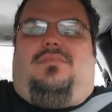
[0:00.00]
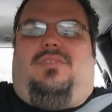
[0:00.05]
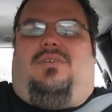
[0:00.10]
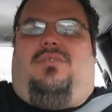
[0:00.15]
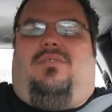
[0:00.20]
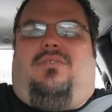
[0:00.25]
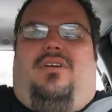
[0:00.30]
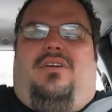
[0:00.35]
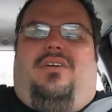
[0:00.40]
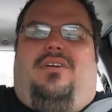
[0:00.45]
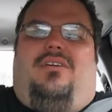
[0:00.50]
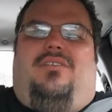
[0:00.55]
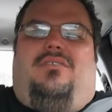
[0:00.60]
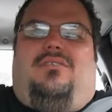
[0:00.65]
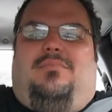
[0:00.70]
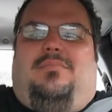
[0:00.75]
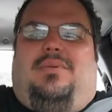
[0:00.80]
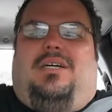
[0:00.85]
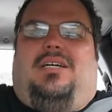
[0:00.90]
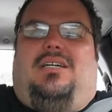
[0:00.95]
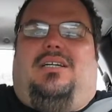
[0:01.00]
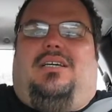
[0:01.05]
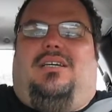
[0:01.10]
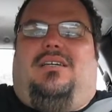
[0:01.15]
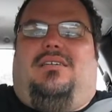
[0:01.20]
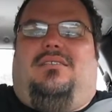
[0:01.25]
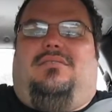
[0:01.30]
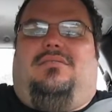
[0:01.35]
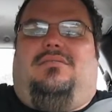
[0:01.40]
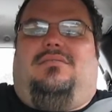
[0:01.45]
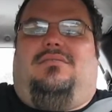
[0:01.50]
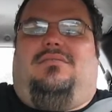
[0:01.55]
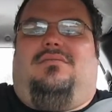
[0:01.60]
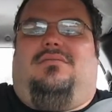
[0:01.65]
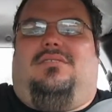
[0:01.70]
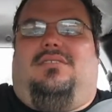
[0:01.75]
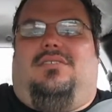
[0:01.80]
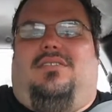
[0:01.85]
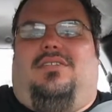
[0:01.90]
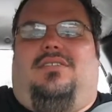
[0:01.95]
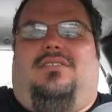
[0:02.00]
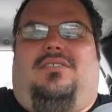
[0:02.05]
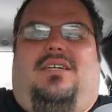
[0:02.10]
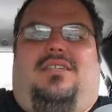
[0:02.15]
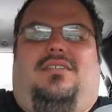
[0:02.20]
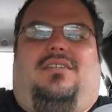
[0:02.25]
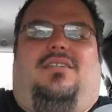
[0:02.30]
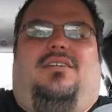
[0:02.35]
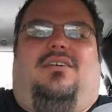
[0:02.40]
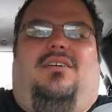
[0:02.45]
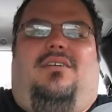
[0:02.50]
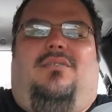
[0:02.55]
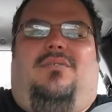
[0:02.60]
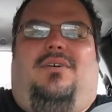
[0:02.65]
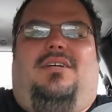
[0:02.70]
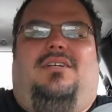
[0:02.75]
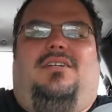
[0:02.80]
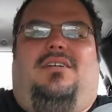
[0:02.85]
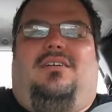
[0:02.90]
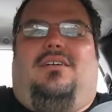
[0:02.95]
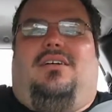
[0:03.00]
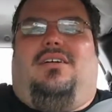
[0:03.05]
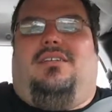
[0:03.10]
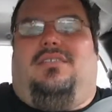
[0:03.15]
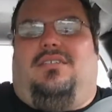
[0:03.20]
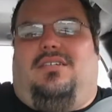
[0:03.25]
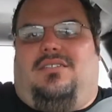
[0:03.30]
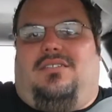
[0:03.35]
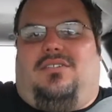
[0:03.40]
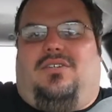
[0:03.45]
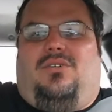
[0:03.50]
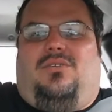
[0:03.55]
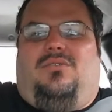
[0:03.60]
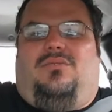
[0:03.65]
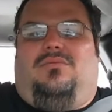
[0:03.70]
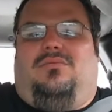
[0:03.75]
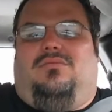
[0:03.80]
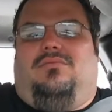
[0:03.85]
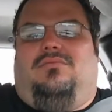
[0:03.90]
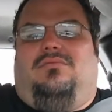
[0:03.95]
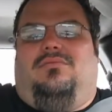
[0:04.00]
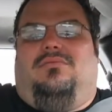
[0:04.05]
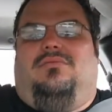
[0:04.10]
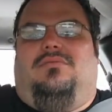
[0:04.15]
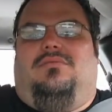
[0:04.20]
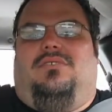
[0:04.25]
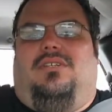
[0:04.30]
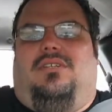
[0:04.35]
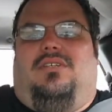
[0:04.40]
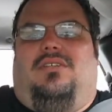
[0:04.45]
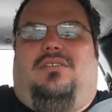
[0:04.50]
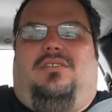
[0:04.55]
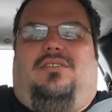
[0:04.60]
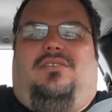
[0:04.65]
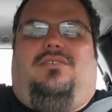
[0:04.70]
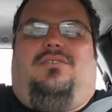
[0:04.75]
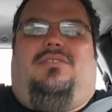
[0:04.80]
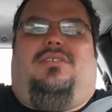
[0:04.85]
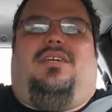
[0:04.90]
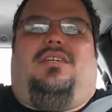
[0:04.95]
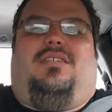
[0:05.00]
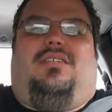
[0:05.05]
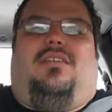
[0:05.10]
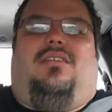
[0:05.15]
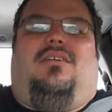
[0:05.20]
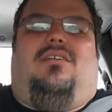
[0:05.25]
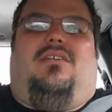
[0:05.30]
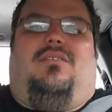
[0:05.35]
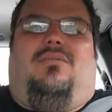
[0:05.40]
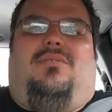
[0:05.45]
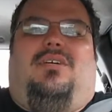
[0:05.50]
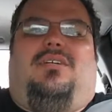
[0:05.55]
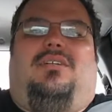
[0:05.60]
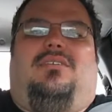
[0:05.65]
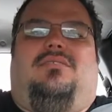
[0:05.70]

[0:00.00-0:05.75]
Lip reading: Where are you going, Bonnie? Gonna take the long way? Alright, that's cool. You can take the long way.